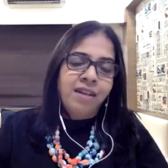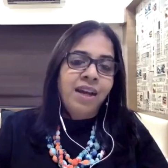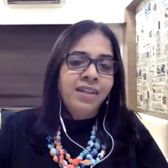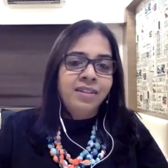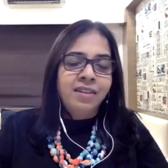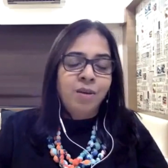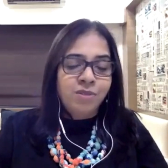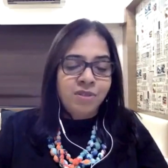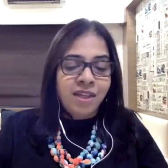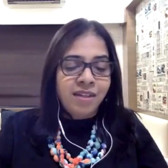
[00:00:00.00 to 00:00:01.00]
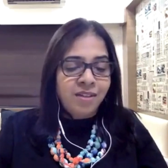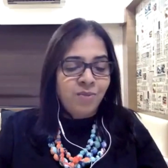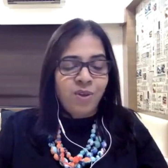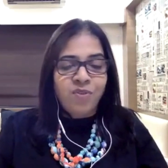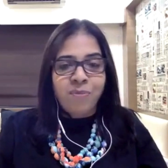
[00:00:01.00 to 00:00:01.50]
I count that
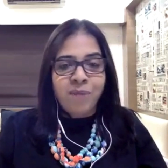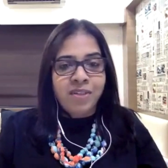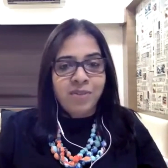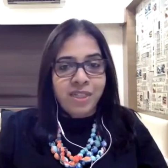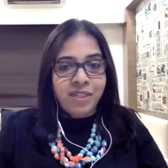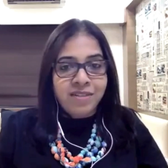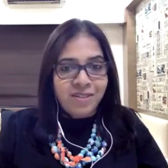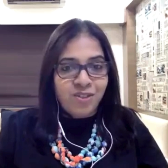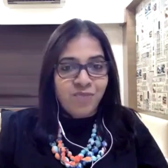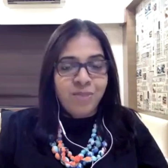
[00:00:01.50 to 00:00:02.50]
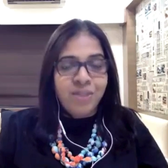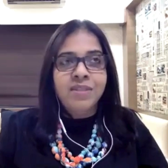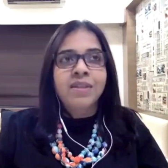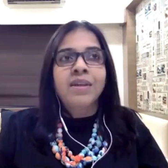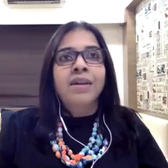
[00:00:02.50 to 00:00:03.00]
as one of my greatest
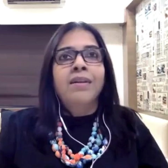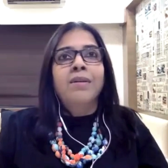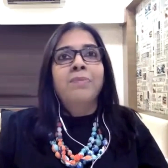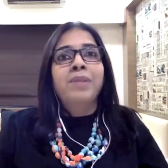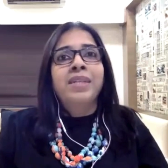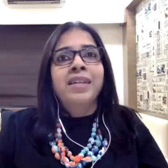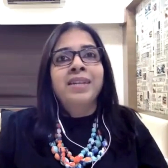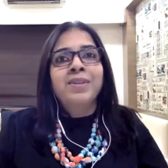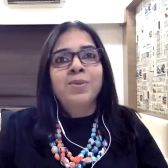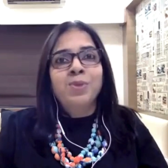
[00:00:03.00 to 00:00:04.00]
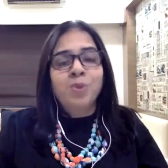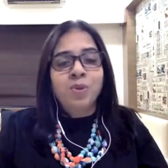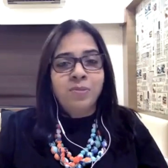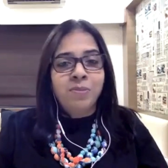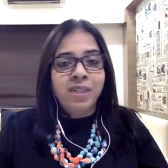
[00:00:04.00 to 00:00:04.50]
achievements. BNI has also
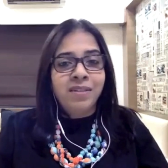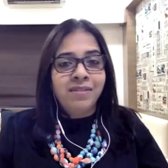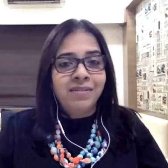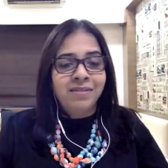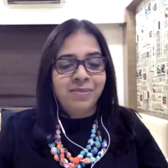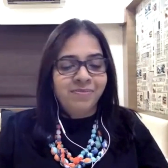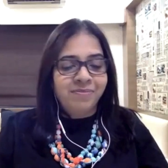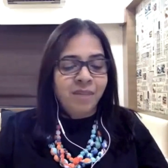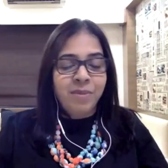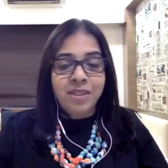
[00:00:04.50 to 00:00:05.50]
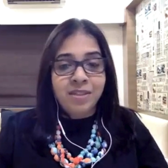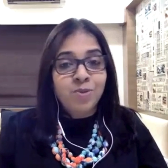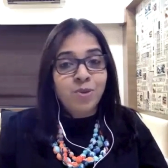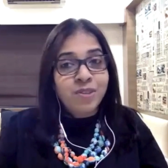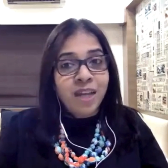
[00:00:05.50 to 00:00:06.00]
taught me, I mean, this
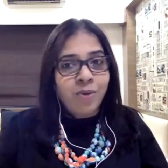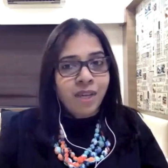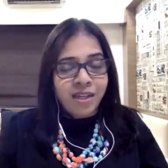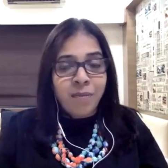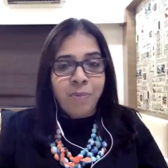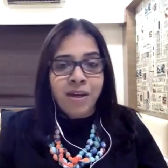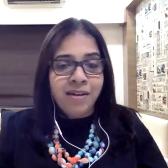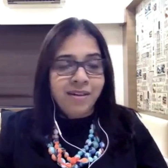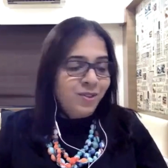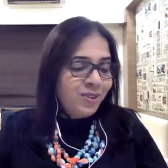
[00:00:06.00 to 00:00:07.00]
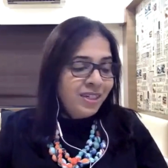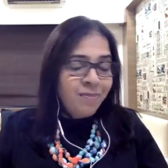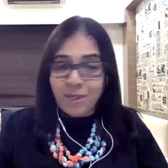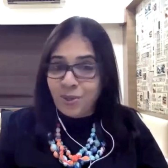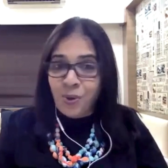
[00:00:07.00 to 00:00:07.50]
is going to sound like a plug literally,
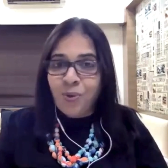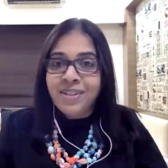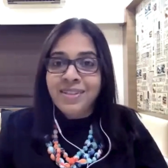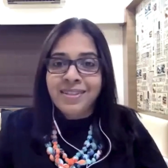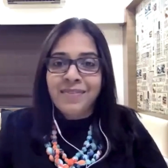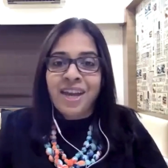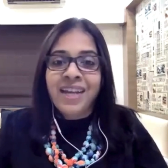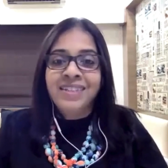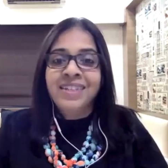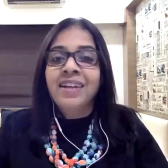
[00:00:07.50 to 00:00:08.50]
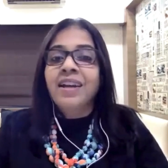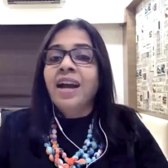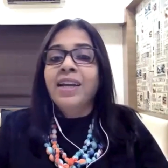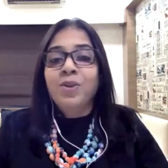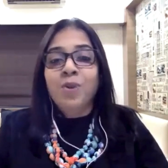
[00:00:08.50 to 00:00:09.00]
but no, it's the fact.
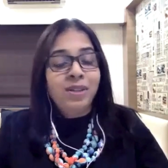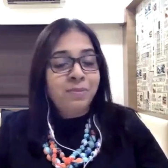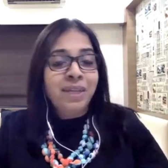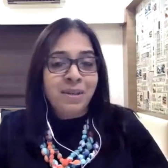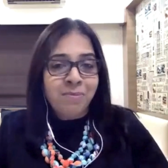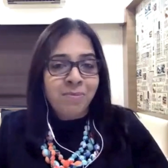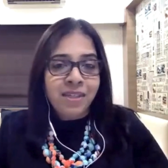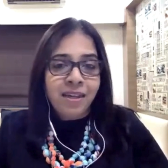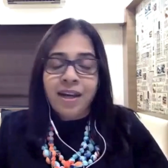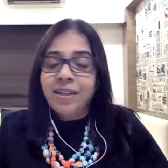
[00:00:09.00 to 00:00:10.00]
I call it my MBA.